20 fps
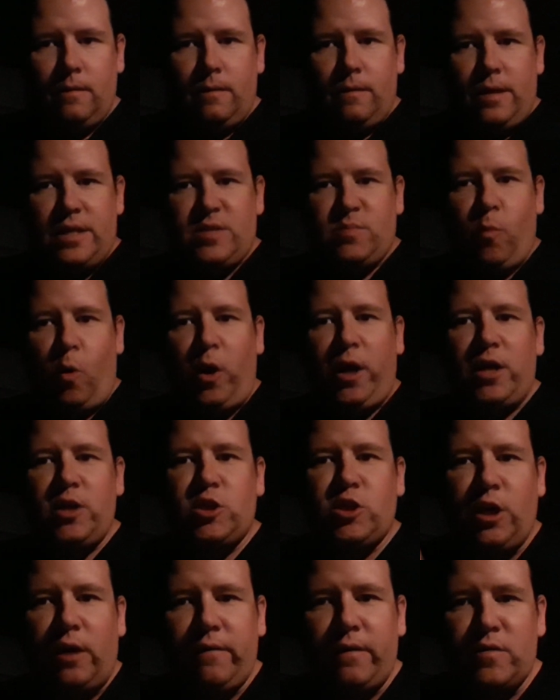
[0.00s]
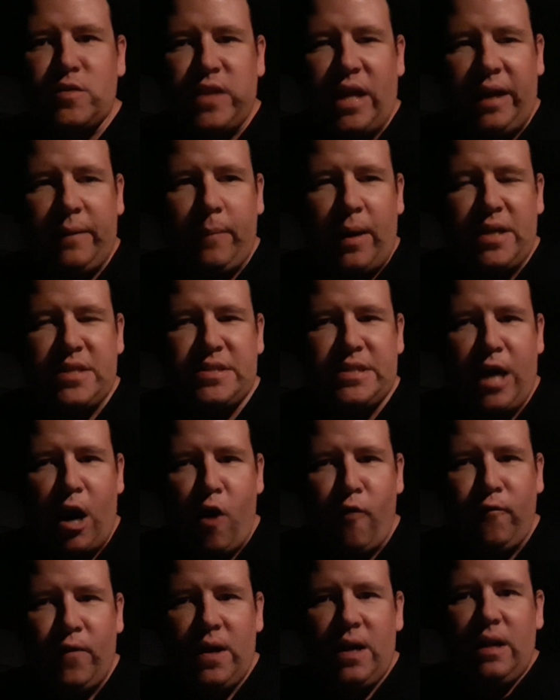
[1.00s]
Is more conservatives like
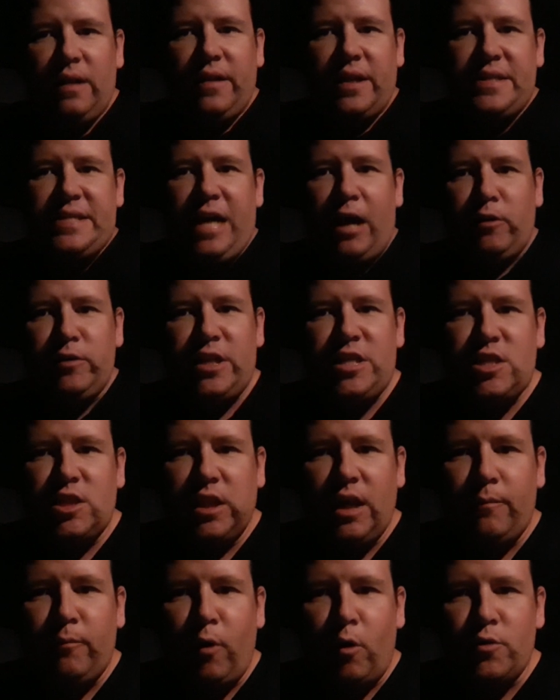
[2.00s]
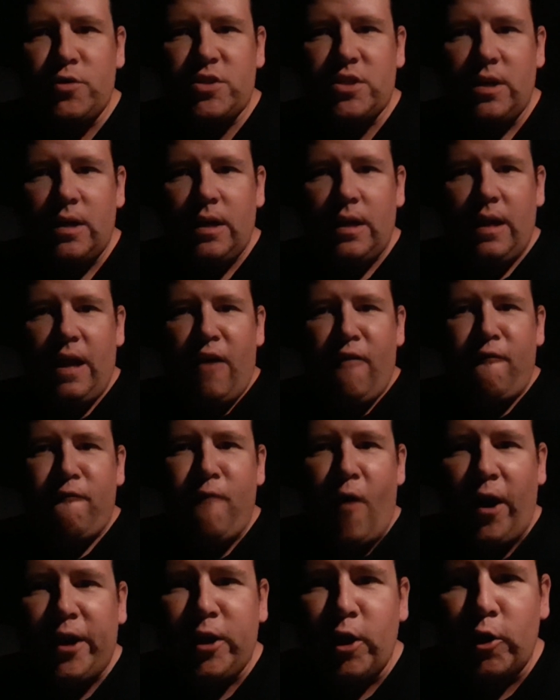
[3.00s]
myself that tell these liberals,
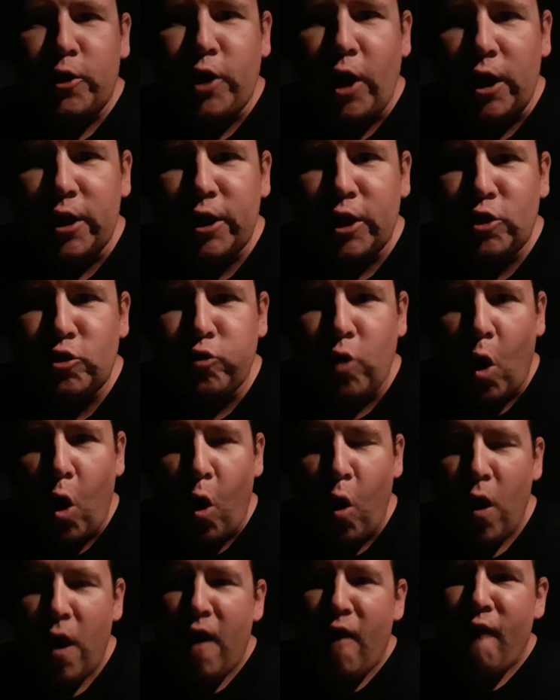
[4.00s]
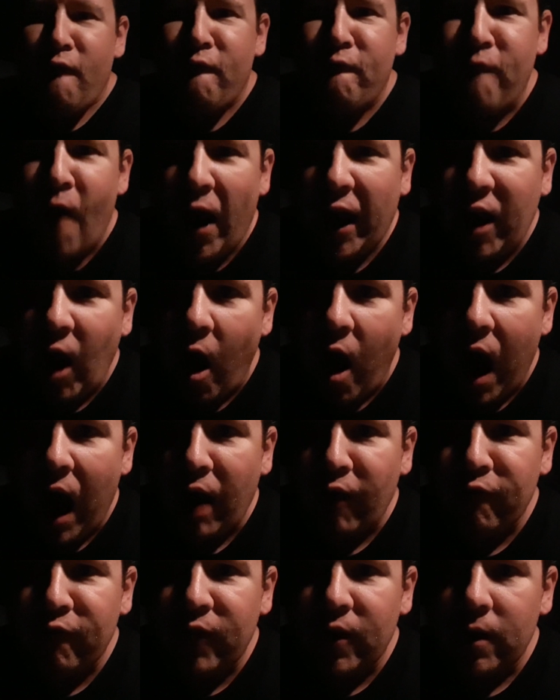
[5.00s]
fuck your gun control, fuck
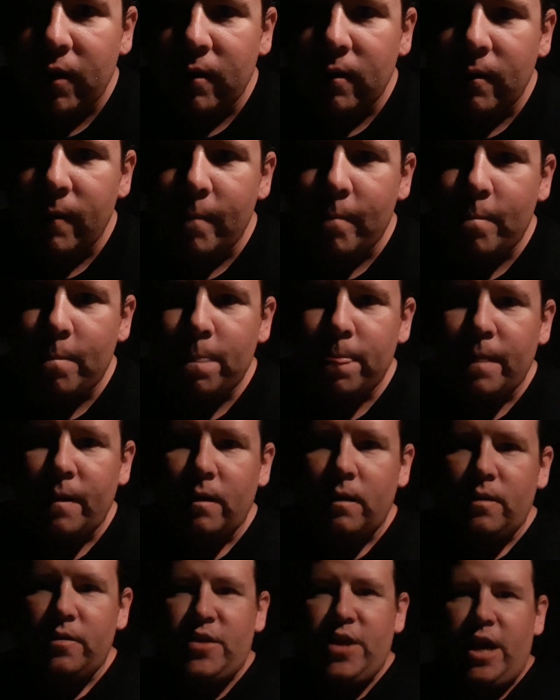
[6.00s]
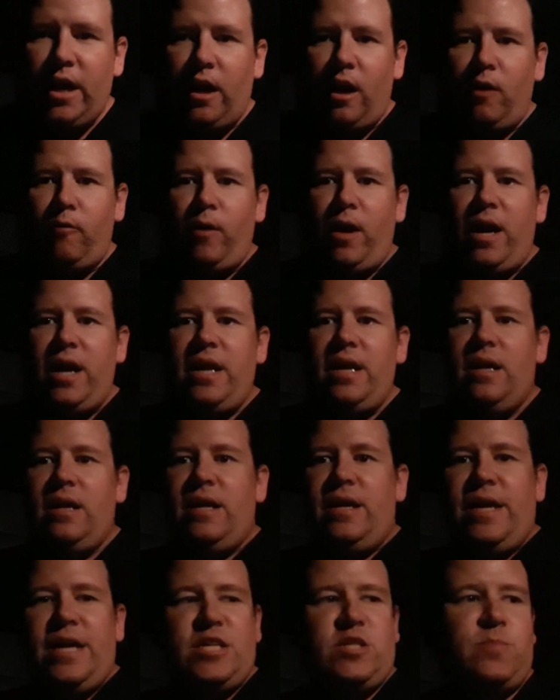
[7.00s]
off. The NRA,
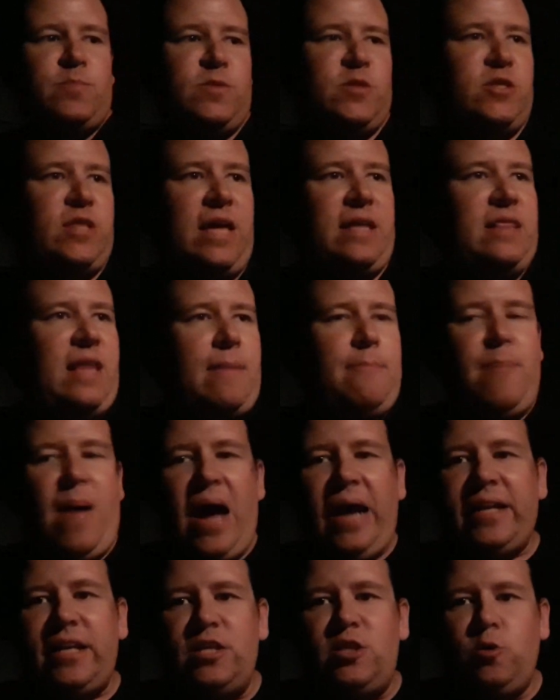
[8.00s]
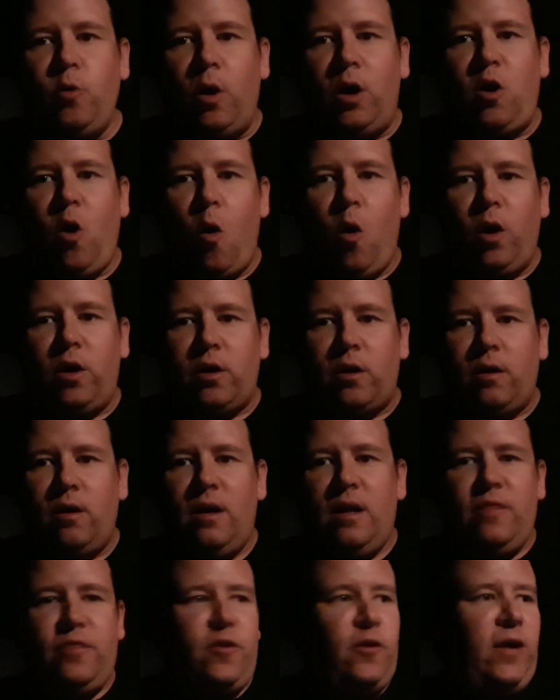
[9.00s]
they backed into a corner.
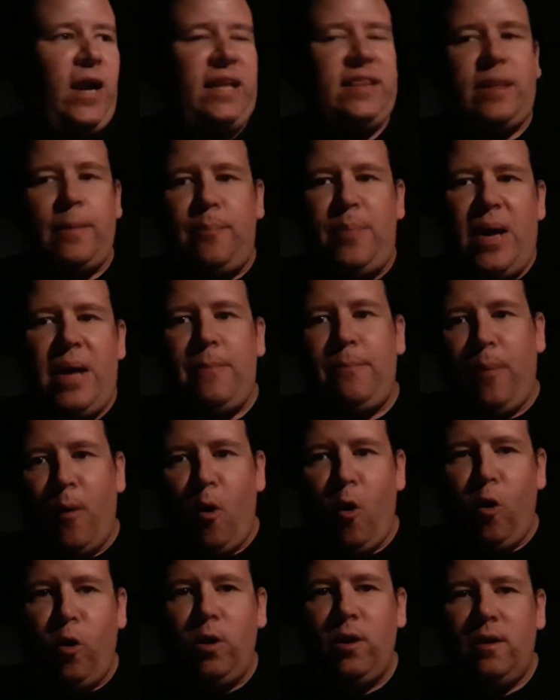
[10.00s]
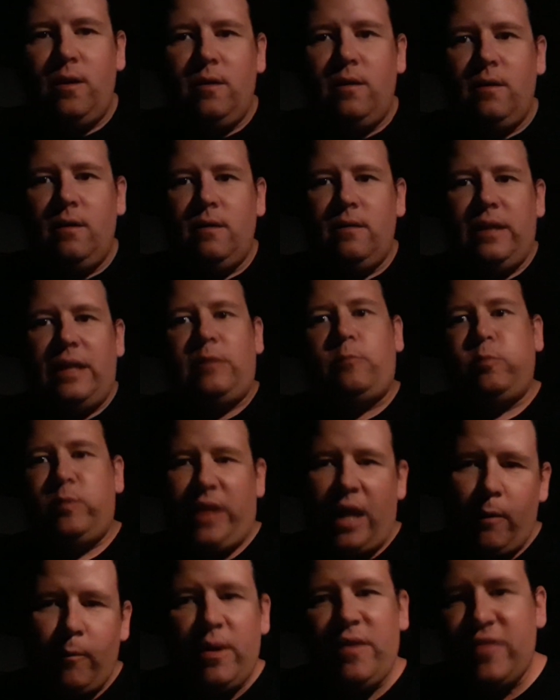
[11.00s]
They're not the pit bull
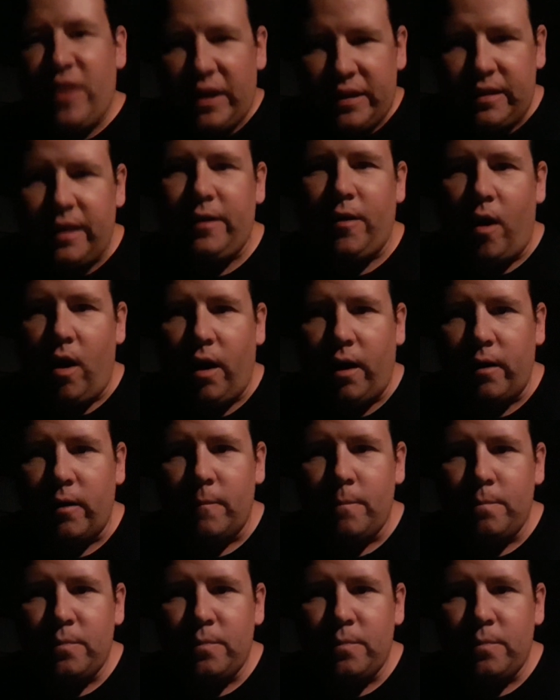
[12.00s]
that we think they are.